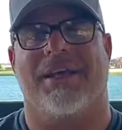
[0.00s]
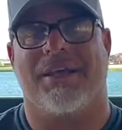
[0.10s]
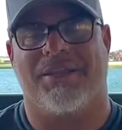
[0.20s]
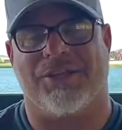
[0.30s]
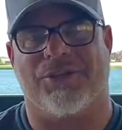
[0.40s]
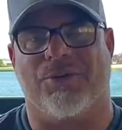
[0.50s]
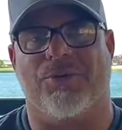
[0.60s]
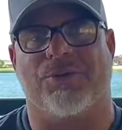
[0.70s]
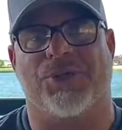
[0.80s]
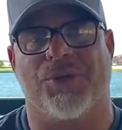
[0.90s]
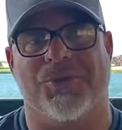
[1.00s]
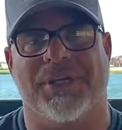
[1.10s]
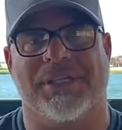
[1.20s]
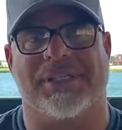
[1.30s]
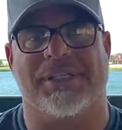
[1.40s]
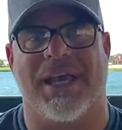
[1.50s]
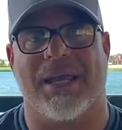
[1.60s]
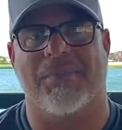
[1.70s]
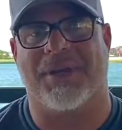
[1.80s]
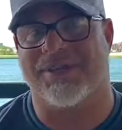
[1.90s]
that you tuned in today
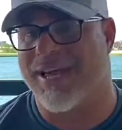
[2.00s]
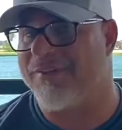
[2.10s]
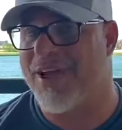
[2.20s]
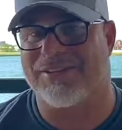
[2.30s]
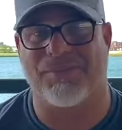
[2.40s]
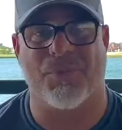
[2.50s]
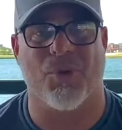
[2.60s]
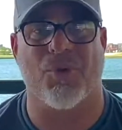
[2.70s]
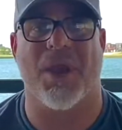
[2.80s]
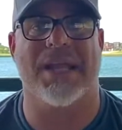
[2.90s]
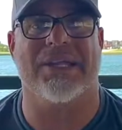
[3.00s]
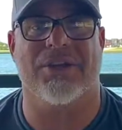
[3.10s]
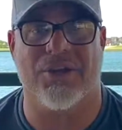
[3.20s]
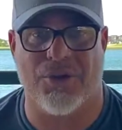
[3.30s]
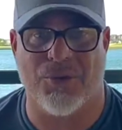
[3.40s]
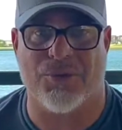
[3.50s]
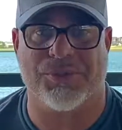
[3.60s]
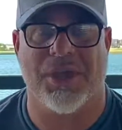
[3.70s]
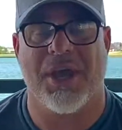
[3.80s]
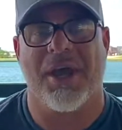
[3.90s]
because I've got some great
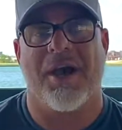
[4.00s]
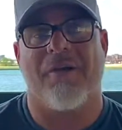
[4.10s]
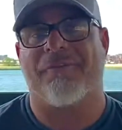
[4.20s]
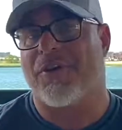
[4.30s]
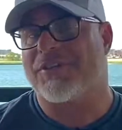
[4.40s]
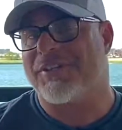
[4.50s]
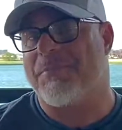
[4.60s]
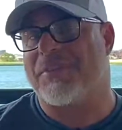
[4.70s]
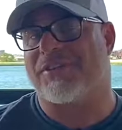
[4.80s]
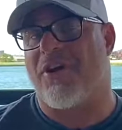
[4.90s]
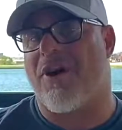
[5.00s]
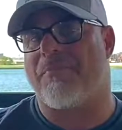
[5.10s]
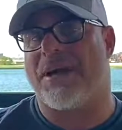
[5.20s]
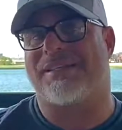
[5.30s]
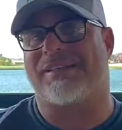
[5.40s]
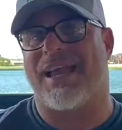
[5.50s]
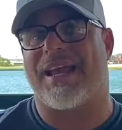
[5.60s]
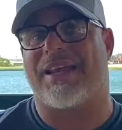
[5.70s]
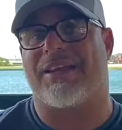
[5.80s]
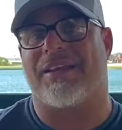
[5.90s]
news. First, let me start off by
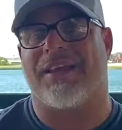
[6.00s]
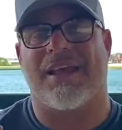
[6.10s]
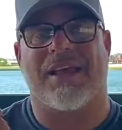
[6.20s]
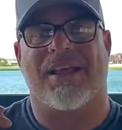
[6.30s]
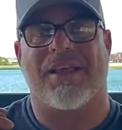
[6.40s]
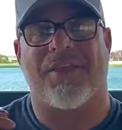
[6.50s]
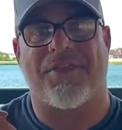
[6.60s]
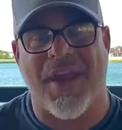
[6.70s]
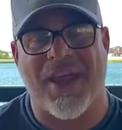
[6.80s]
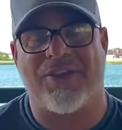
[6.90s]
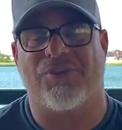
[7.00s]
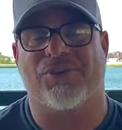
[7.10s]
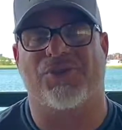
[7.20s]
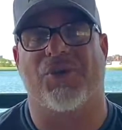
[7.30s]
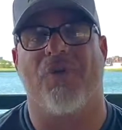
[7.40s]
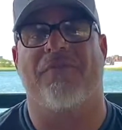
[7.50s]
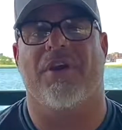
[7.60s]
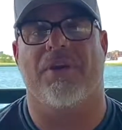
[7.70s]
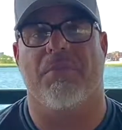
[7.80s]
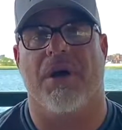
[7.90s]
saying thank you so
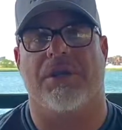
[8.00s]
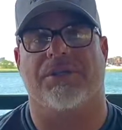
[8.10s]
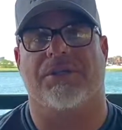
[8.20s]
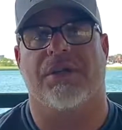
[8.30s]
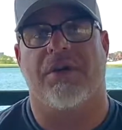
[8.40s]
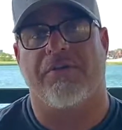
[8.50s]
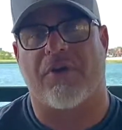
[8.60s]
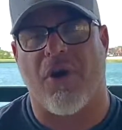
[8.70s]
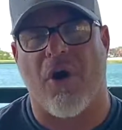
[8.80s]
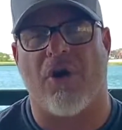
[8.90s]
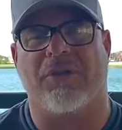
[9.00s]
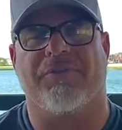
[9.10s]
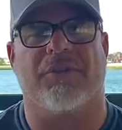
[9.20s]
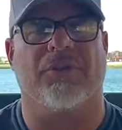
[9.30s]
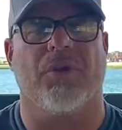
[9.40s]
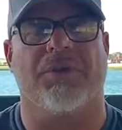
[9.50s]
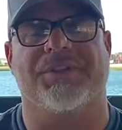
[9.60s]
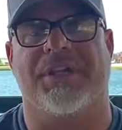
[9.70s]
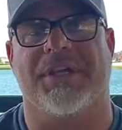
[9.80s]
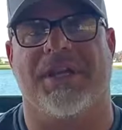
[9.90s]
very much for all of your
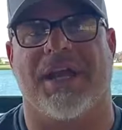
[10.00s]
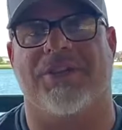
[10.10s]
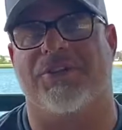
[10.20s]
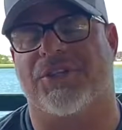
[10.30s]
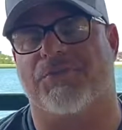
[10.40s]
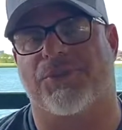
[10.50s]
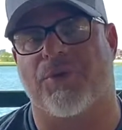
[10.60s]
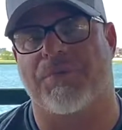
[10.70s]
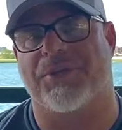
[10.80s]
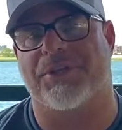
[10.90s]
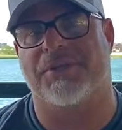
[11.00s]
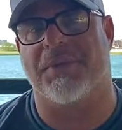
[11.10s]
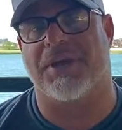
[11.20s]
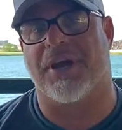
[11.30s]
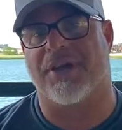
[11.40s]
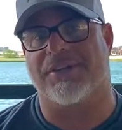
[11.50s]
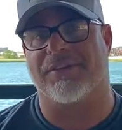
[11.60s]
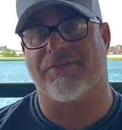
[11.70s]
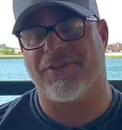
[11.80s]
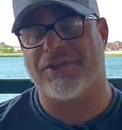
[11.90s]
loyalty and your subscriptions, because
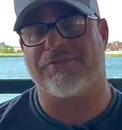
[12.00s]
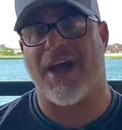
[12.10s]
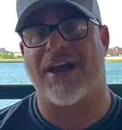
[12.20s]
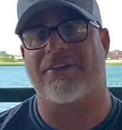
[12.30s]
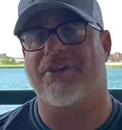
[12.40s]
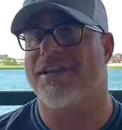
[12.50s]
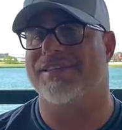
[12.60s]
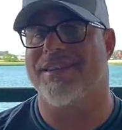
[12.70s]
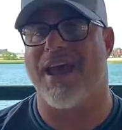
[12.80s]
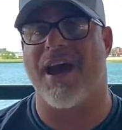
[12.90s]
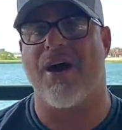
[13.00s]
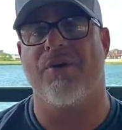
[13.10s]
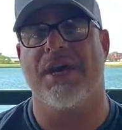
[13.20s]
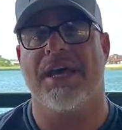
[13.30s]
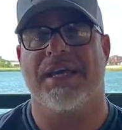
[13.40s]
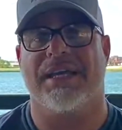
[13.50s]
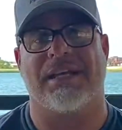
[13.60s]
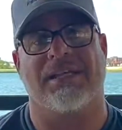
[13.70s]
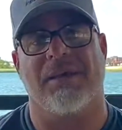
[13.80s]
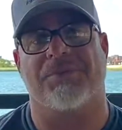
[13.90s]
Fish Factor has now
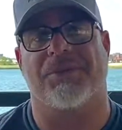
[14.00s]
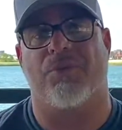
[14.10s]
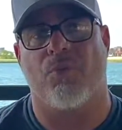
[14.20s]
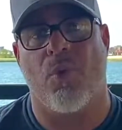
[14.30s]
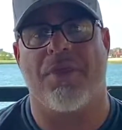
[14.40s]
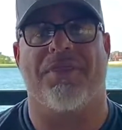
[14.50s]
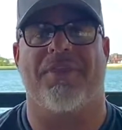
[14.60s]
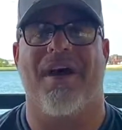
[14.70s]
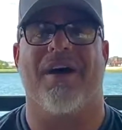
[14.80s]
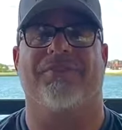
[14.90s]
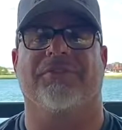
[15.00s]
eclipsed the 1,000